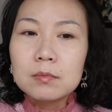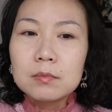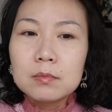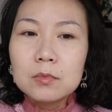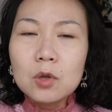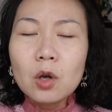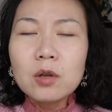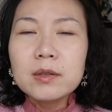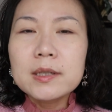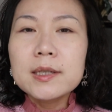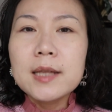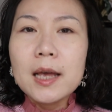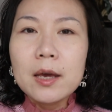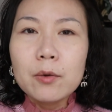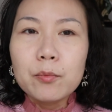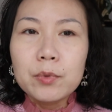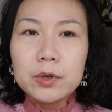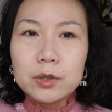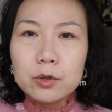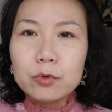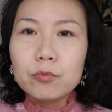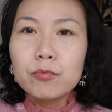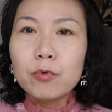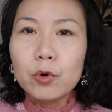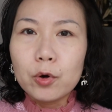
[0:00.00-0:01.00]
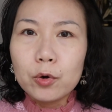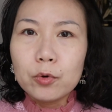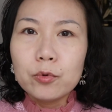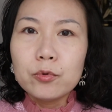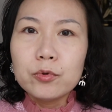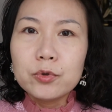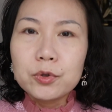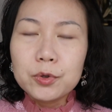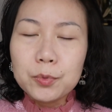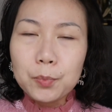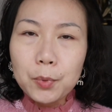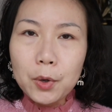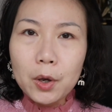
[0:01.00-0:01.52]
not stay with the
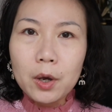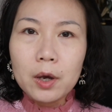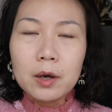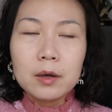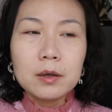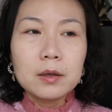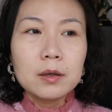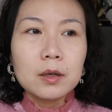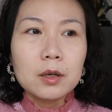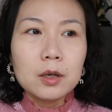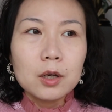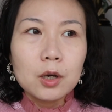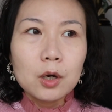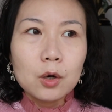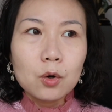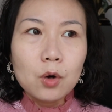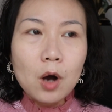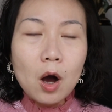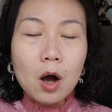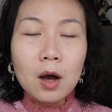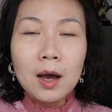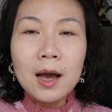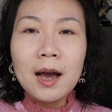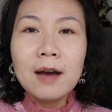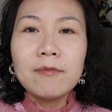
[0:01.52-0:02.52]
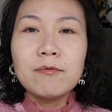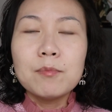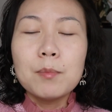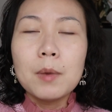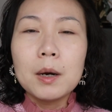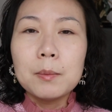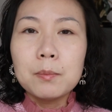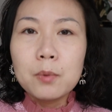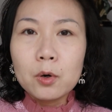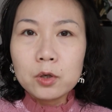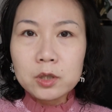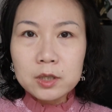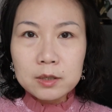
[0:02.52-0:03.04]
rules, but I have
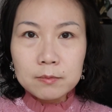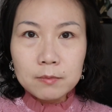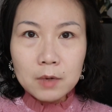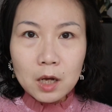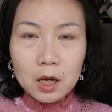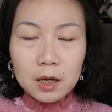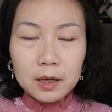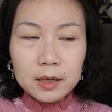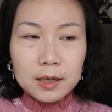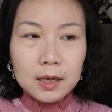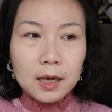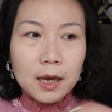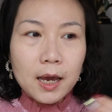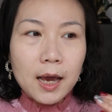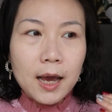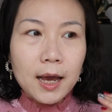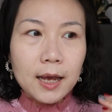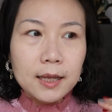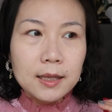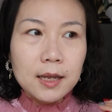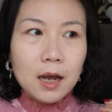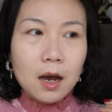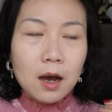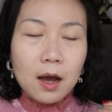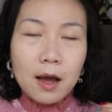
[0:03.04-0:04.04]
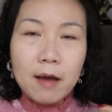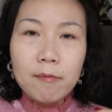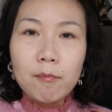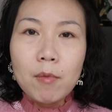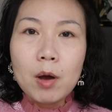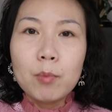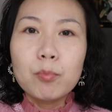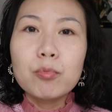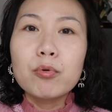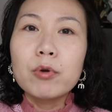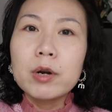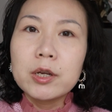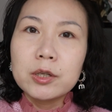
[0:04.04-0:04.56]
my bottom line and I have
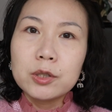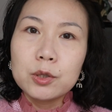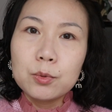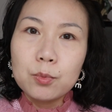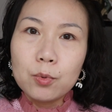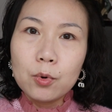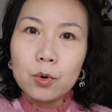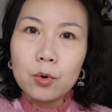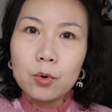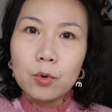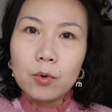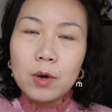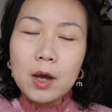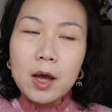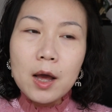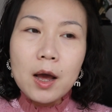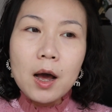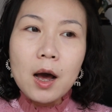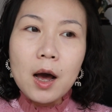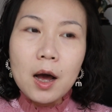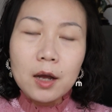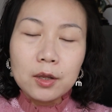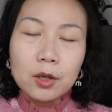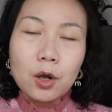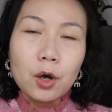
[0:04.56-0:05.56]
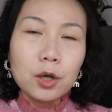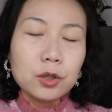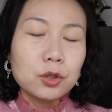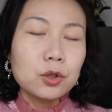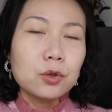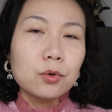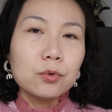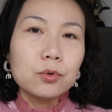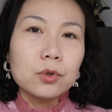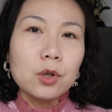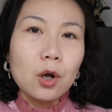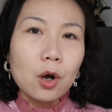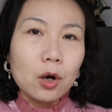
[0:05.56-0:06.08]
my principle, and I
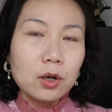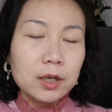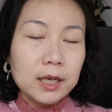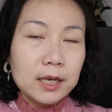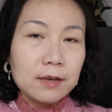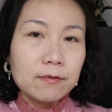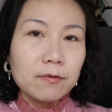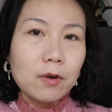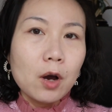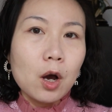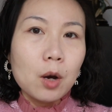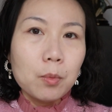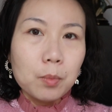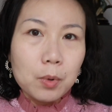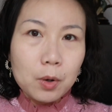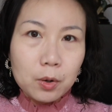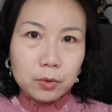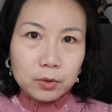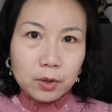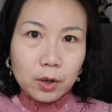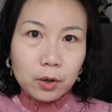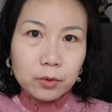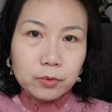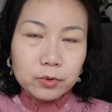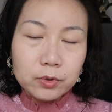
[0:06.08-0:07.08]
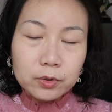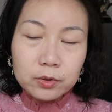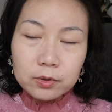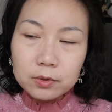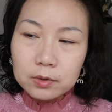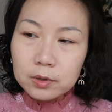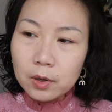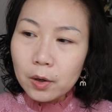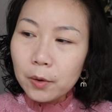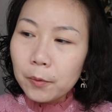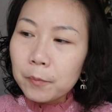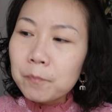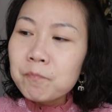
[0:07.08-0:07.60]
do not give up on those.
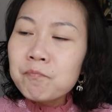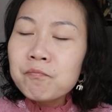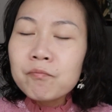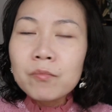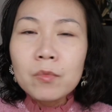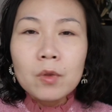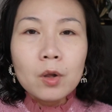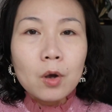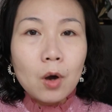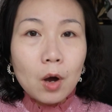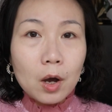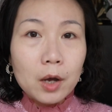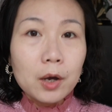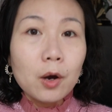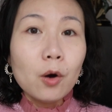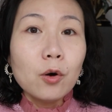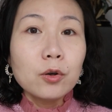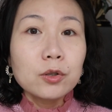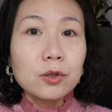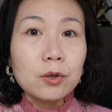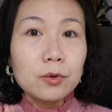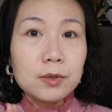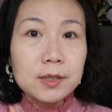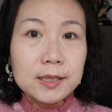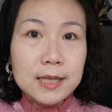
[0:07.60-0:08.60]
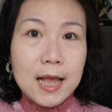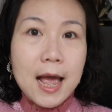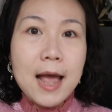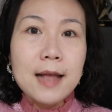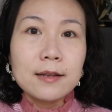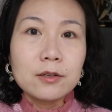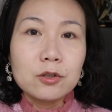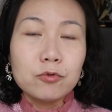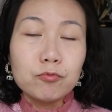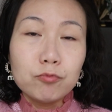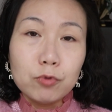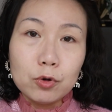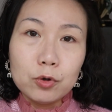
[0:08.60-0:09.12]
So I also
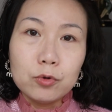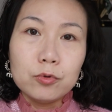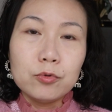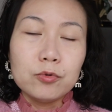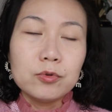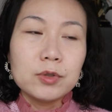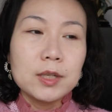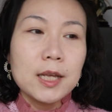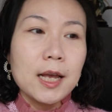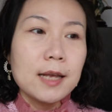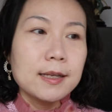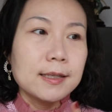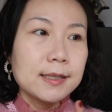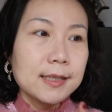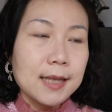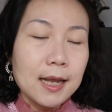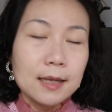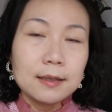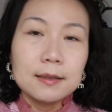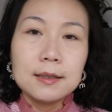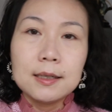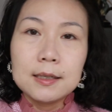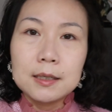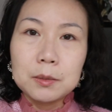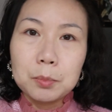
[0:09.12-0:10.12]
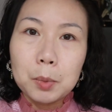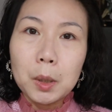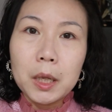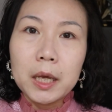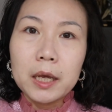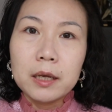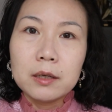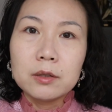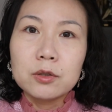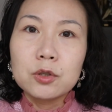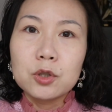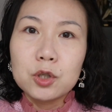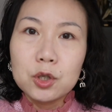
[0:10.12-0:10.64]
set rules and set
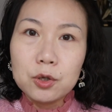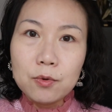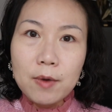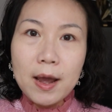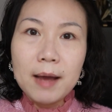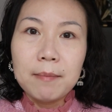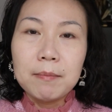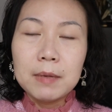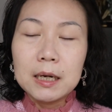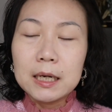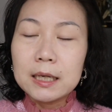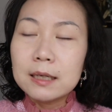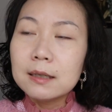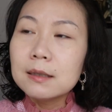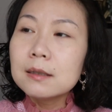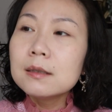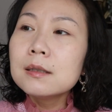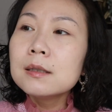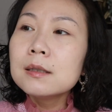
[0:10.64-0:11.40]
disciplines to Emily.